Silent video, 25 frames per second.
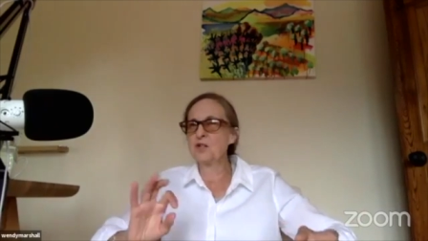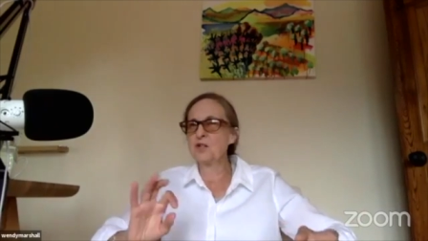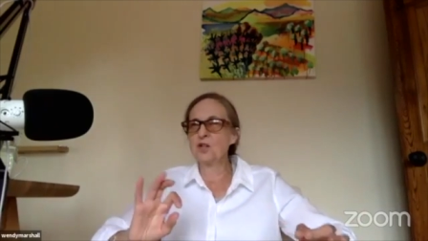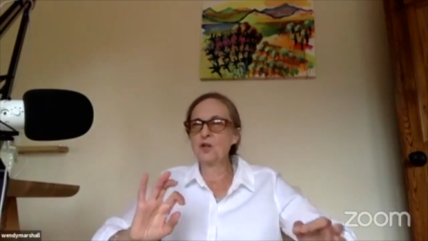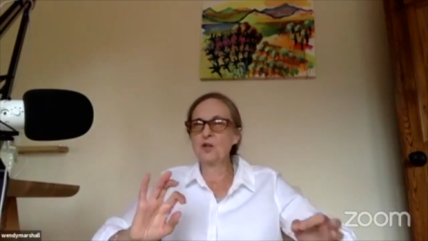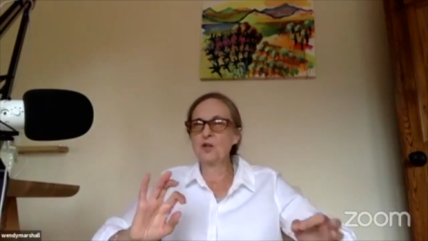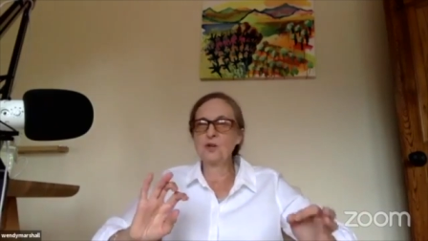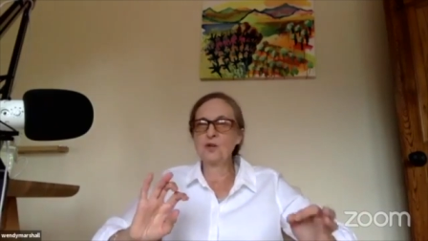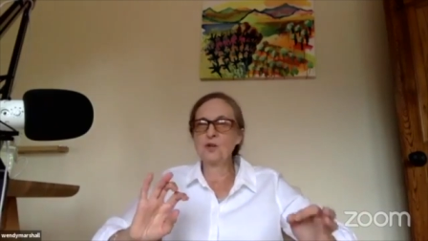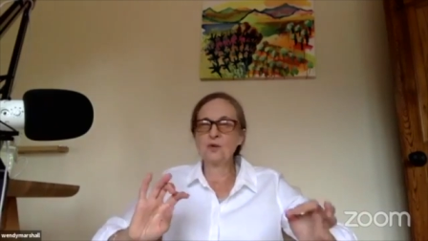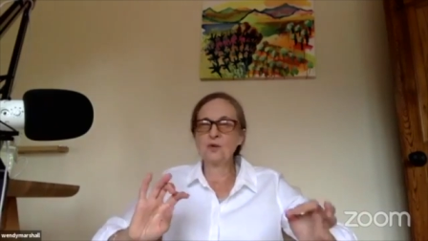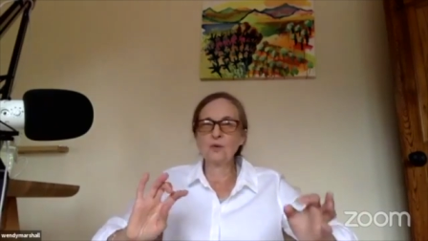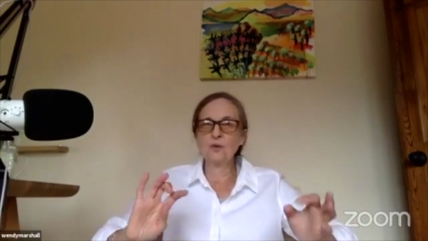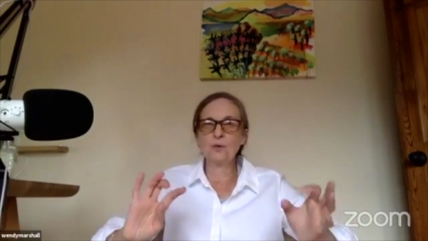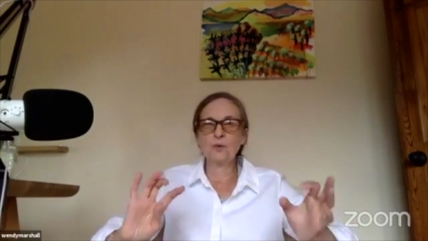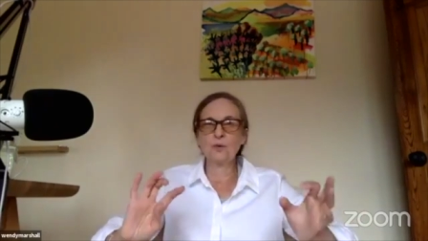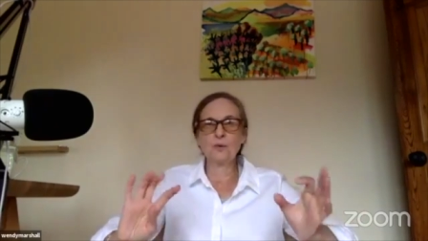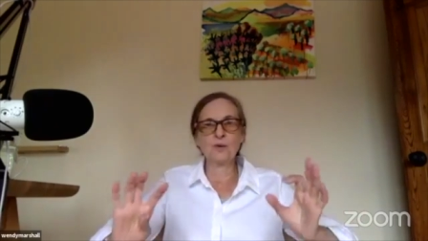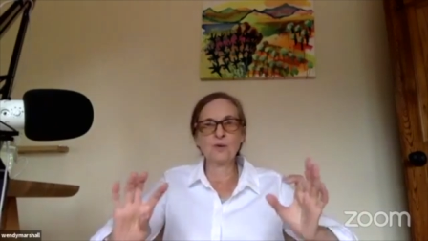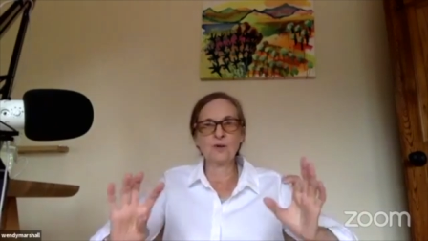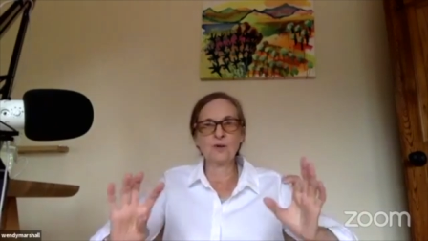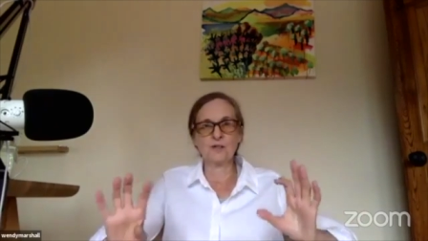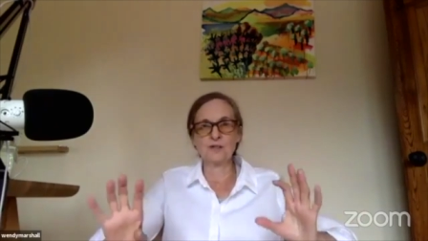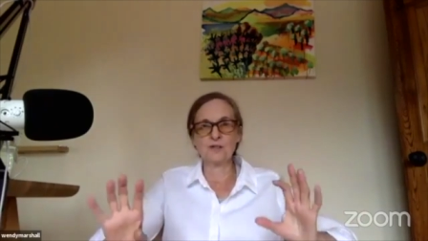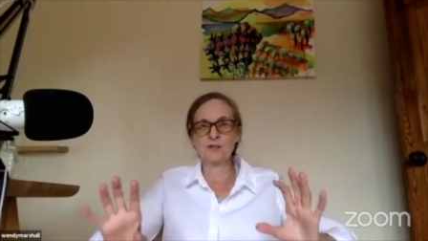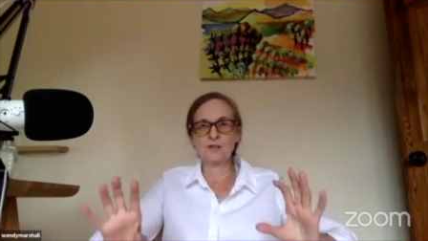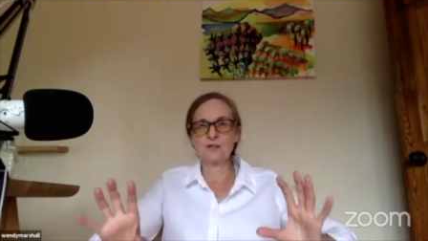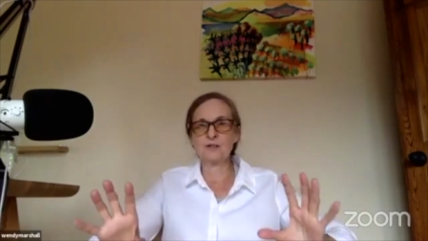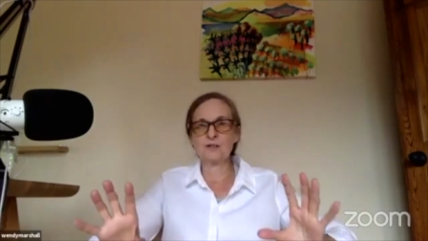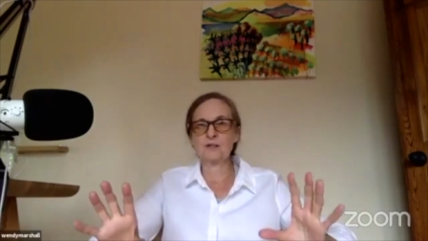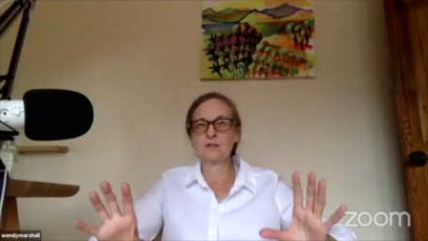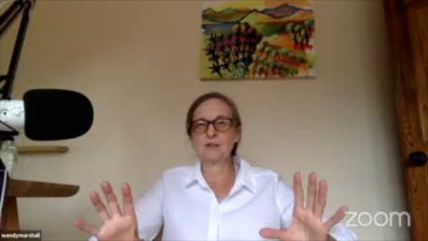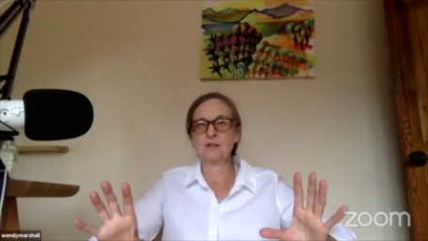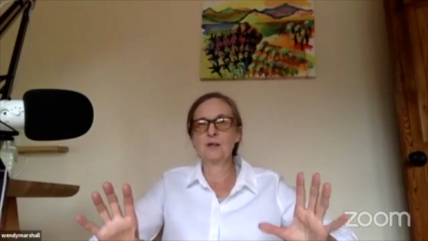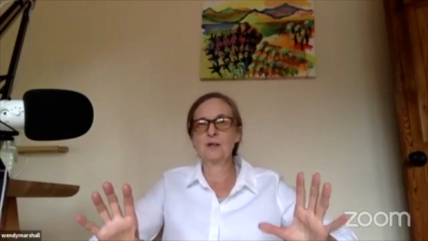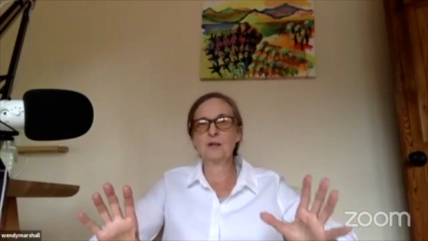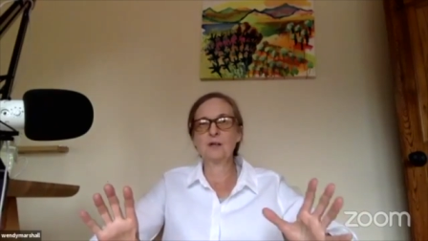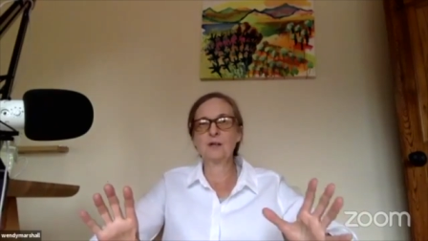and curious
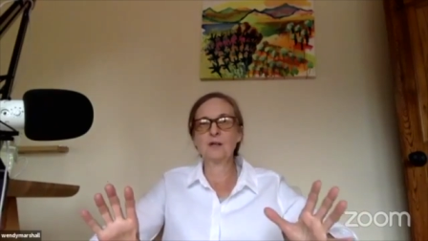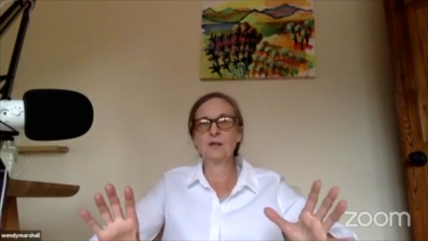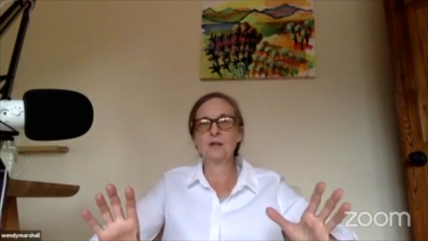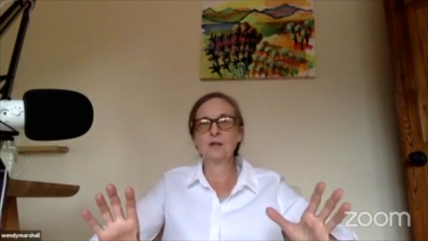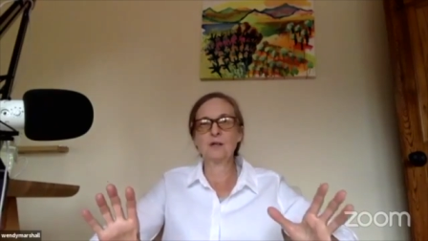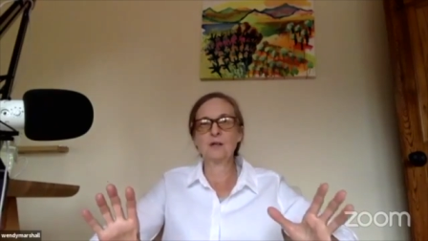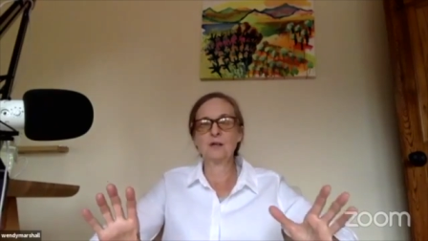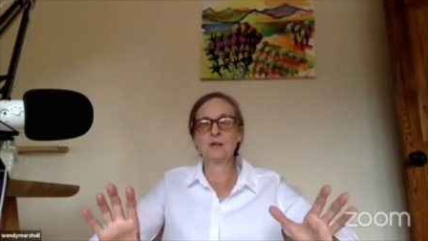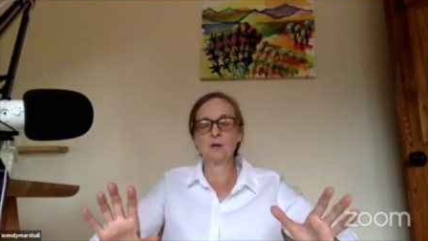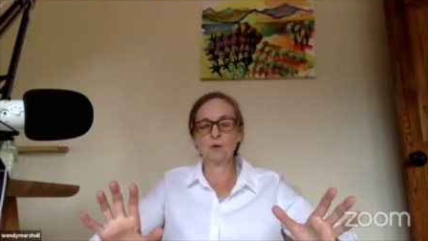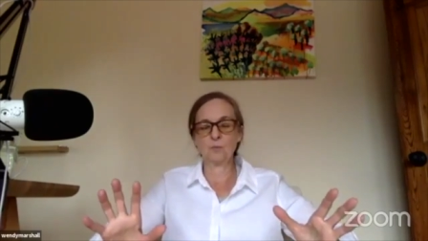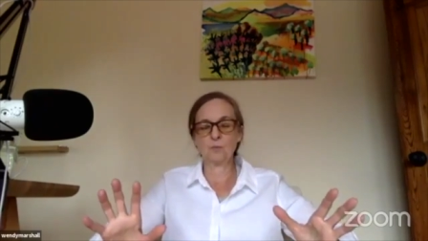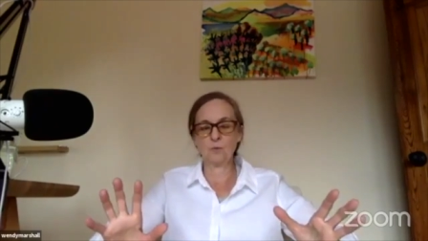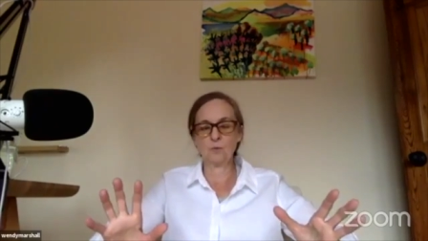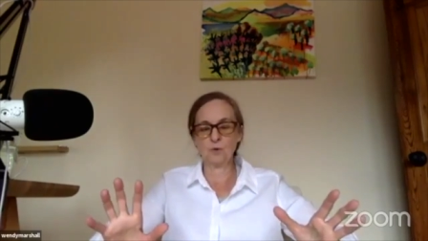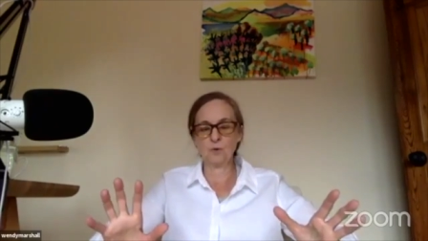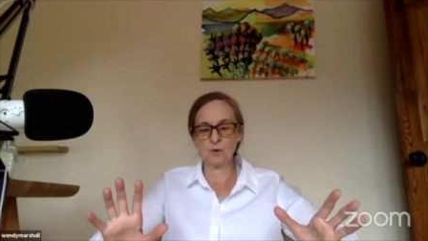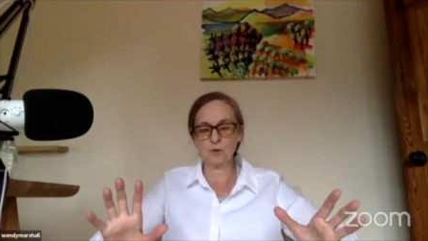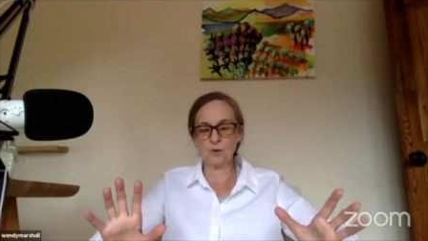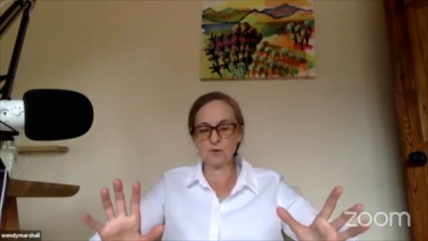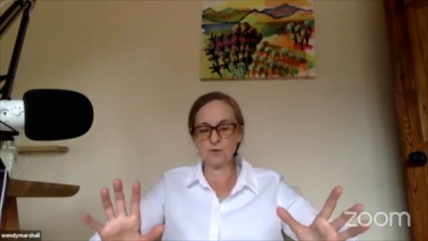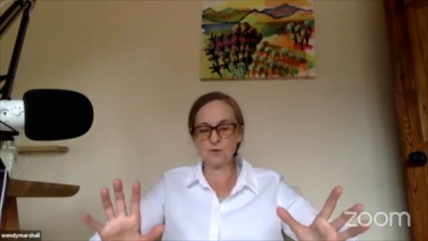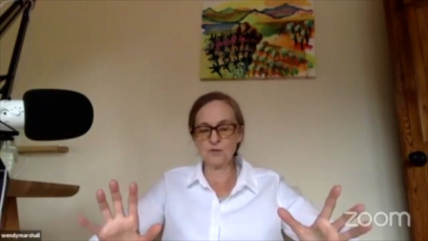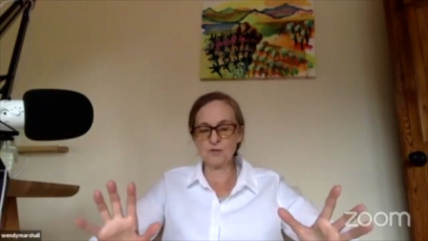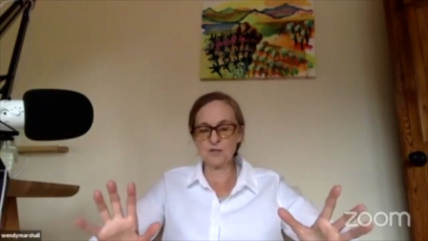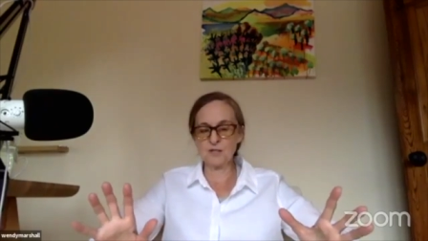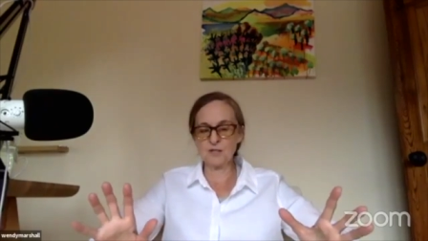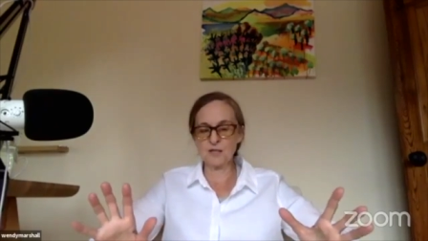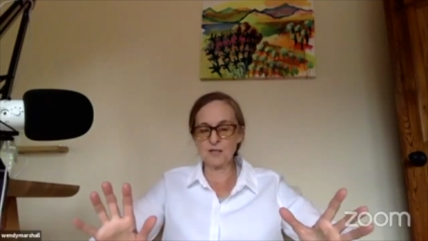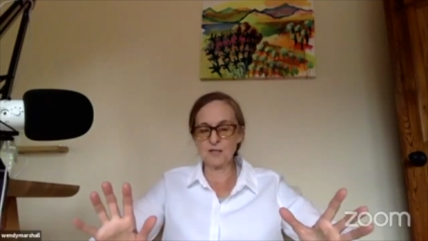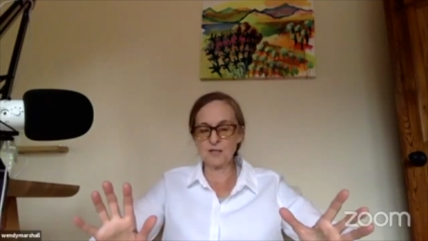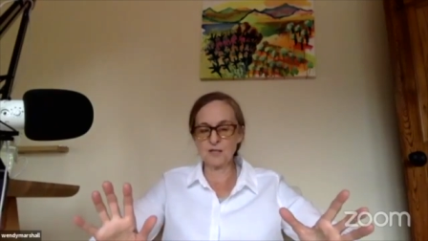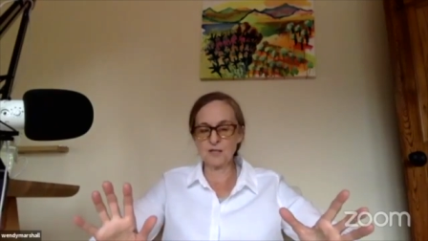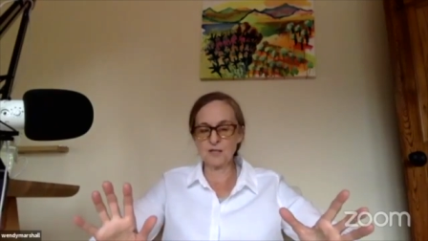in what you see.